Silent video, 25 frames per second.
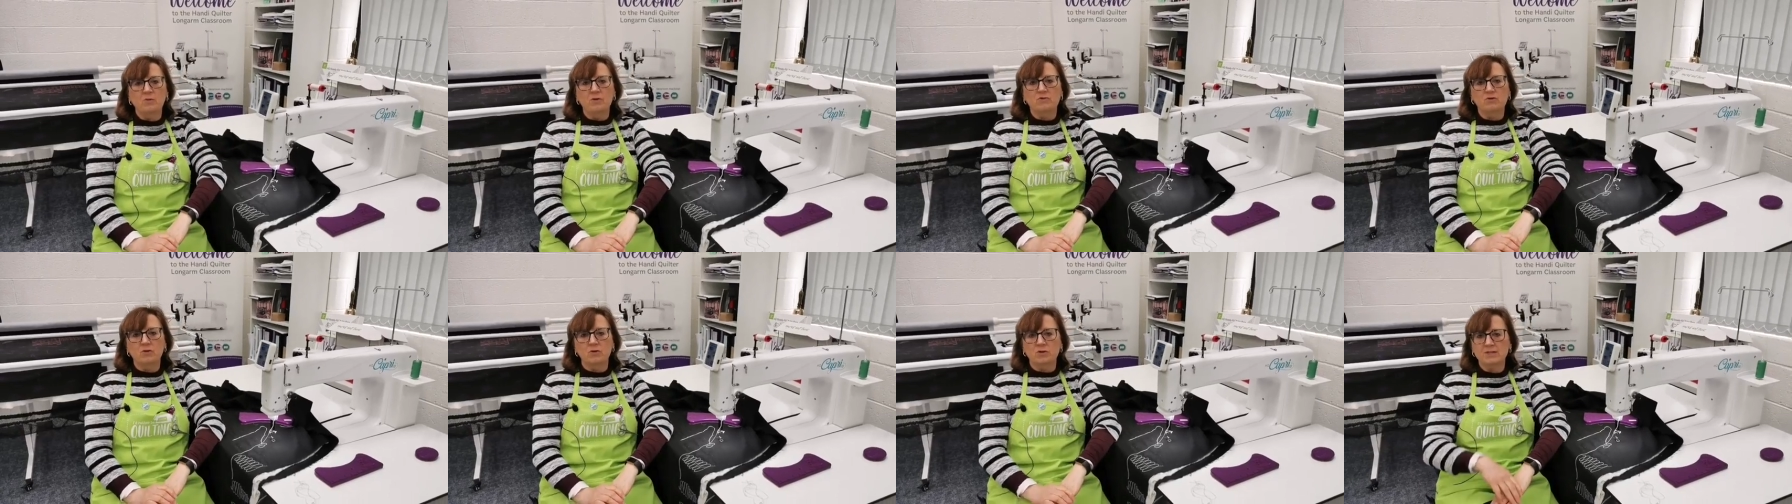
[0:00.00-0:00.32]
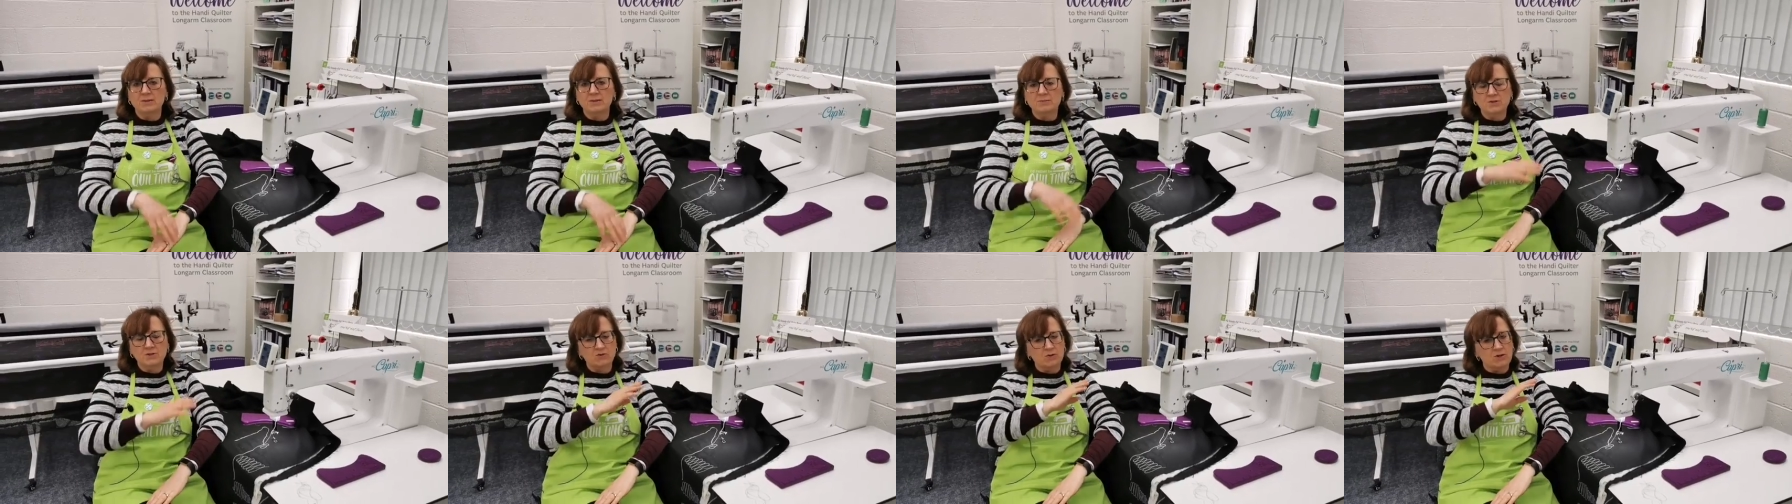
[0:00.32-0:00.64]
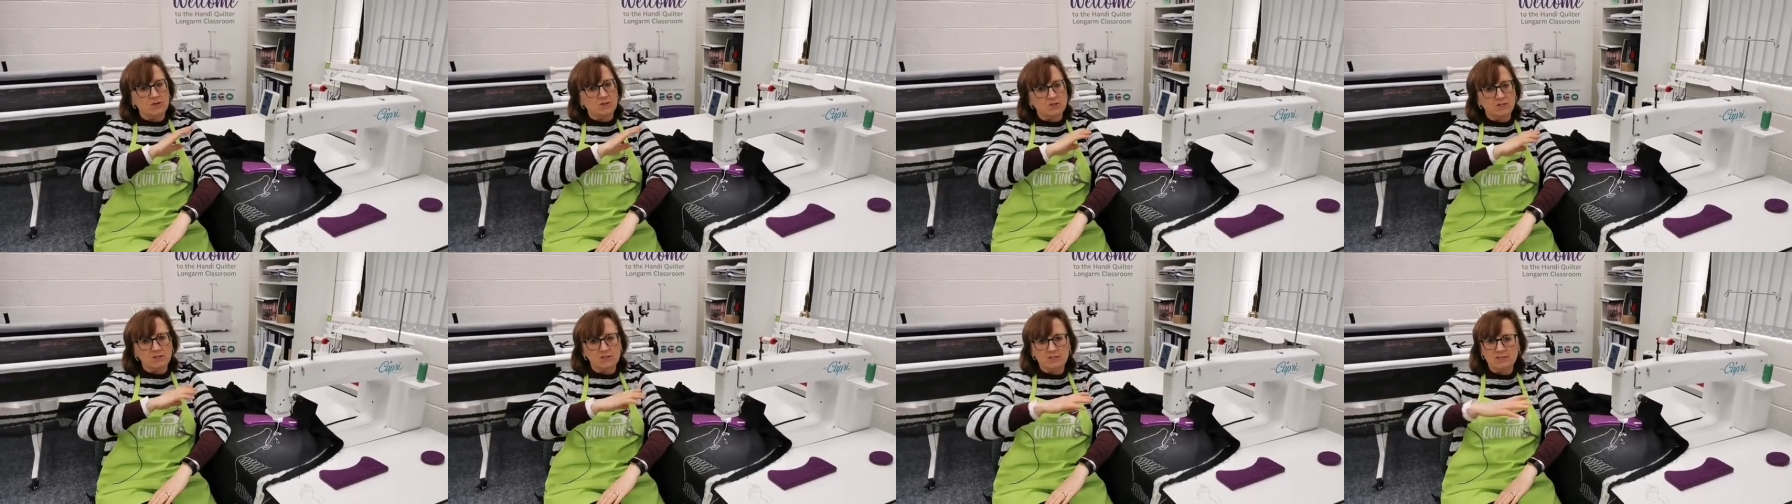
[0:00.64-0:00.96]
We've got
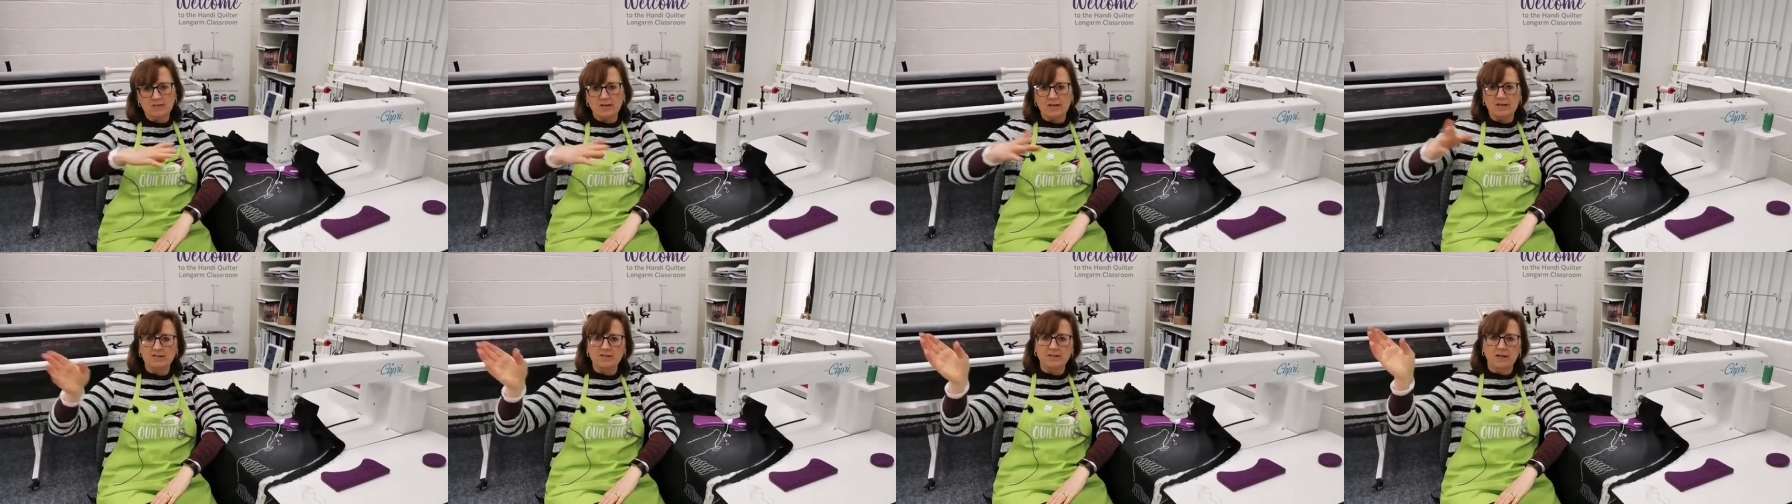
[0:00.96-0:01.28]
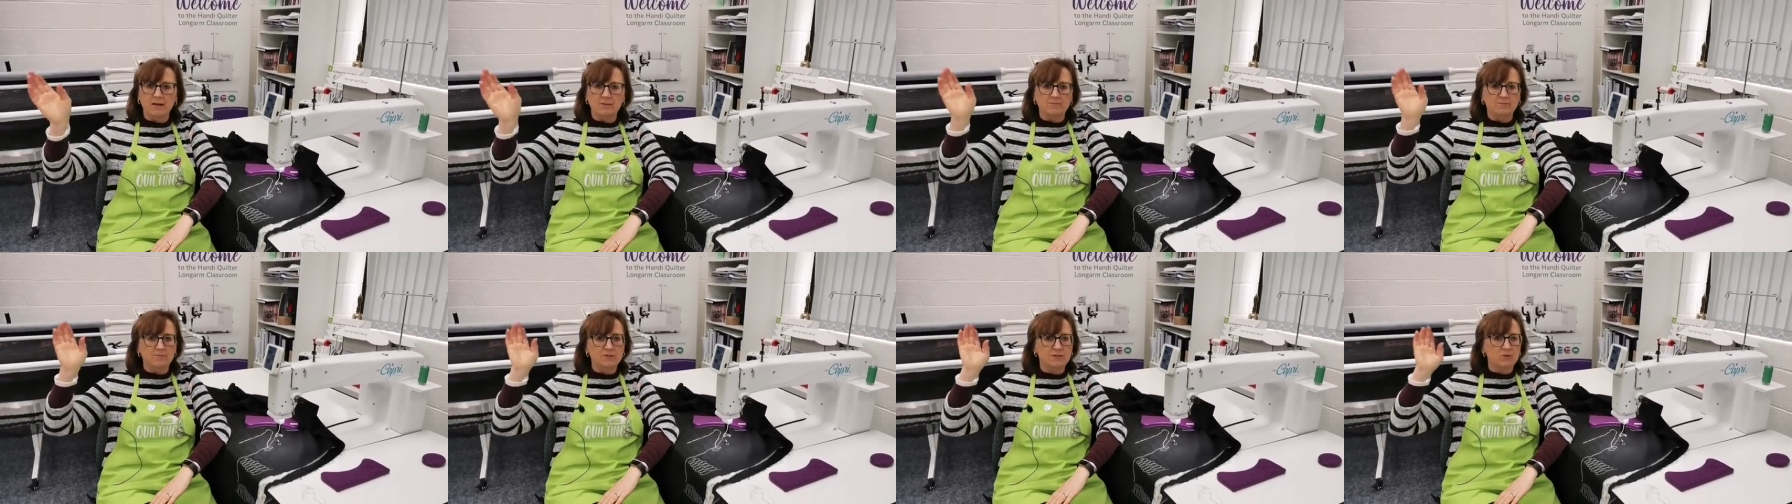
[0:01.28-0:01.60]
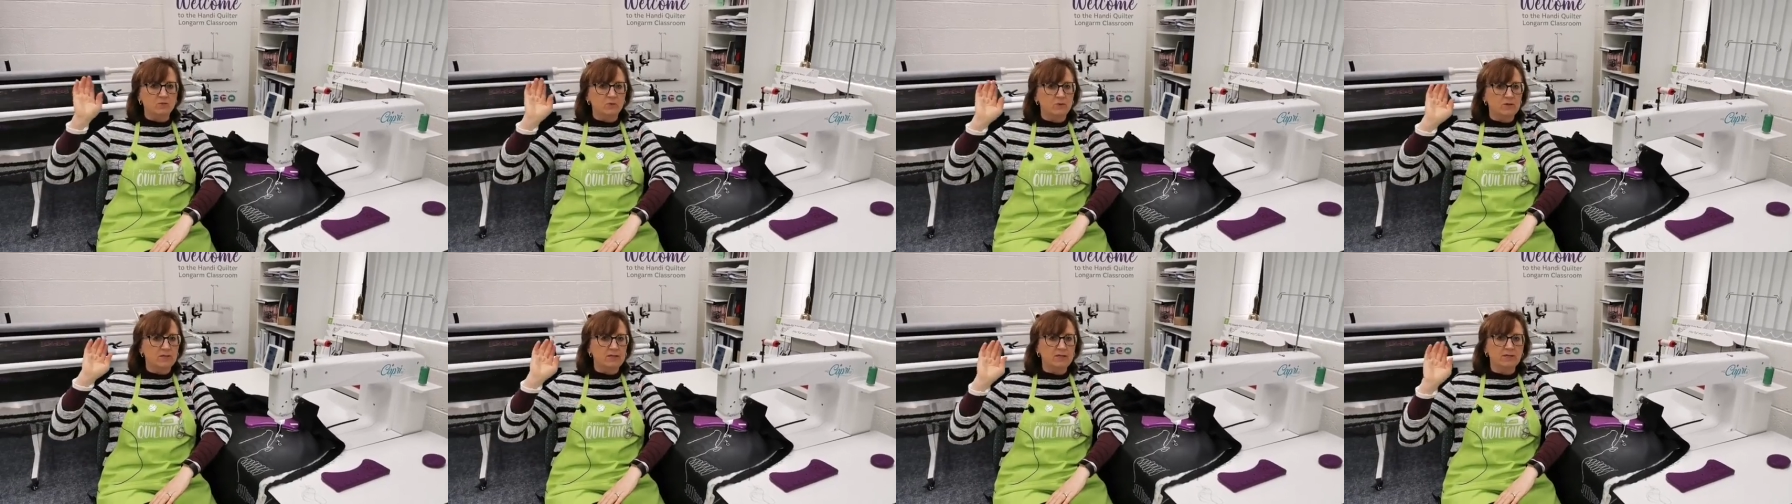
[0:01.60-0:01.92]
demonstrations lined up
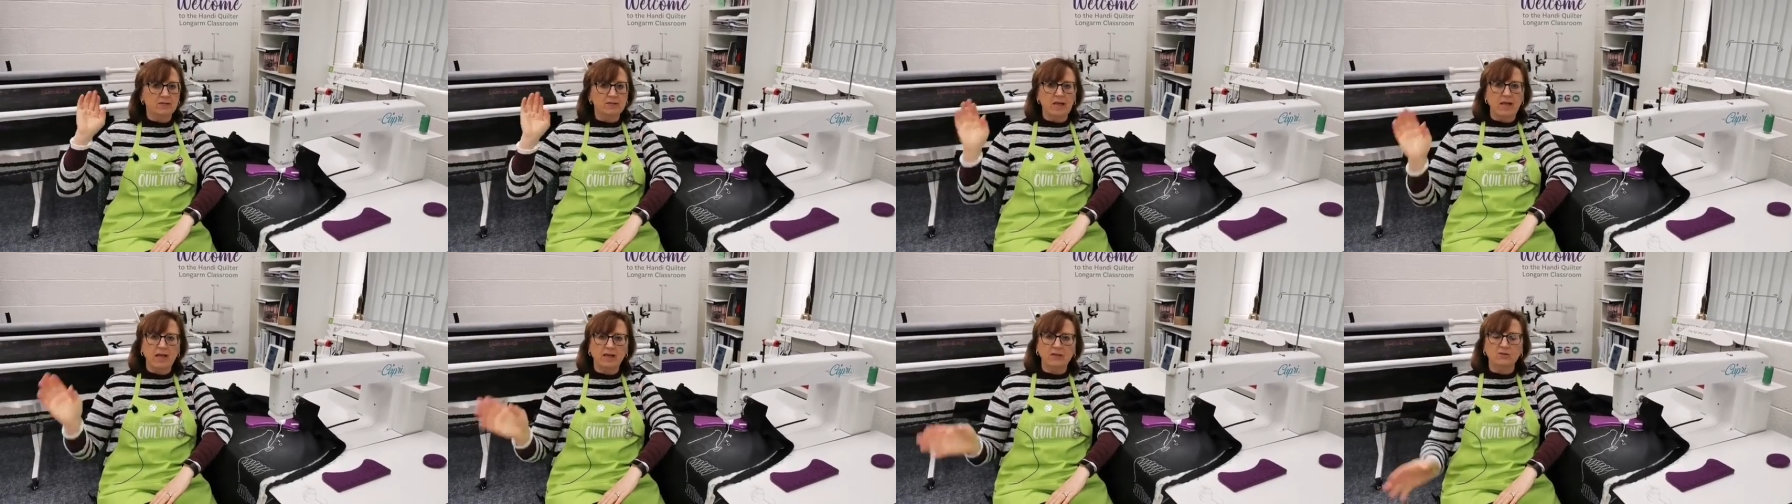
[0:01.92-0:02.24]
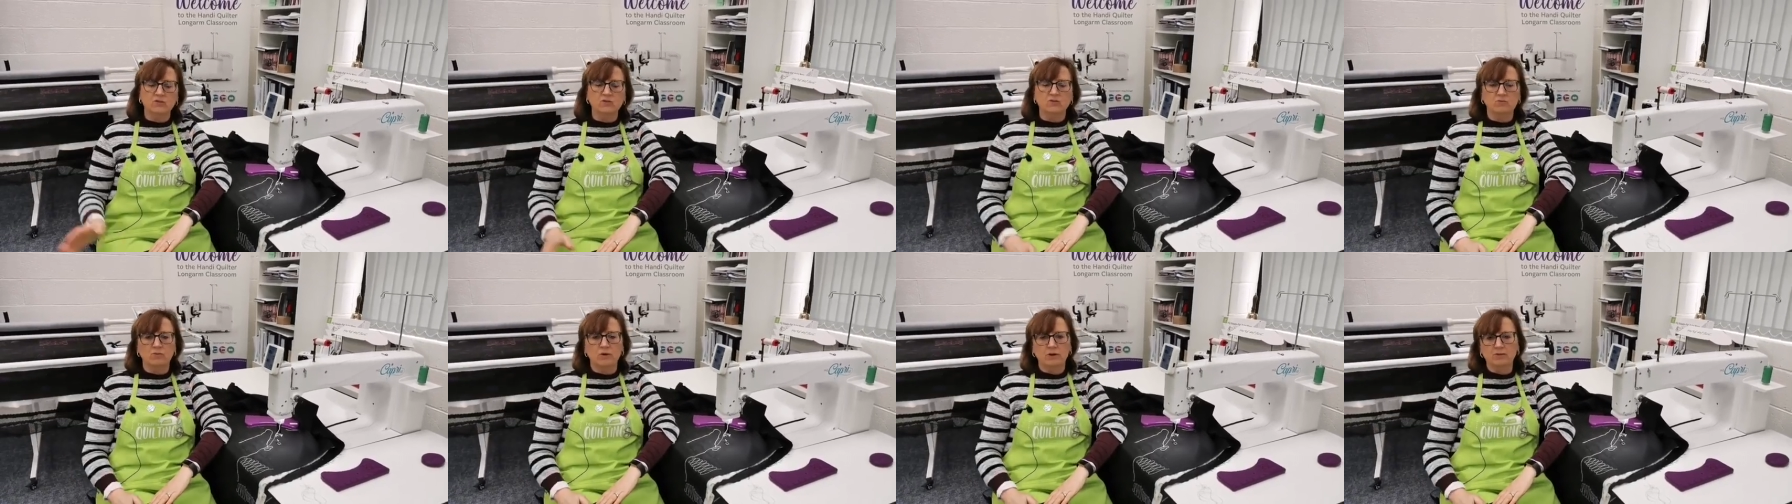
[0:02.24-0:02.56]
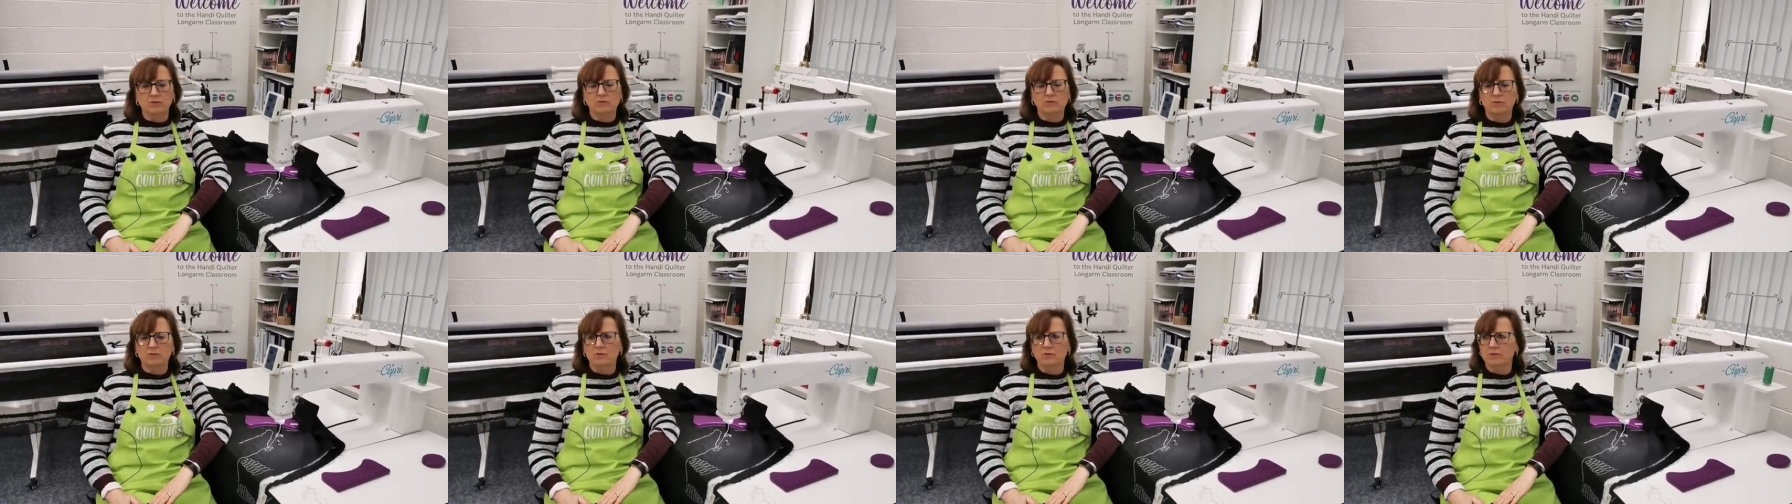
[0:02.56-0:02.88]
this week and next,
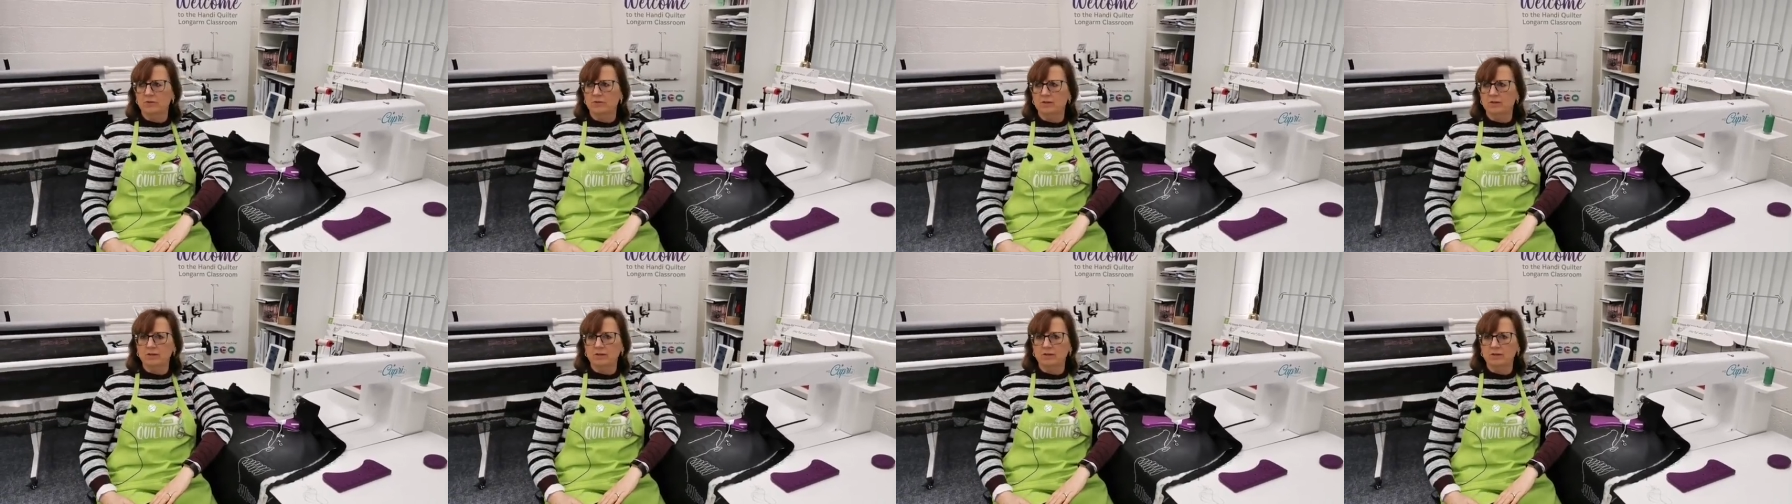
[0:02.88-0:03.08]
right through.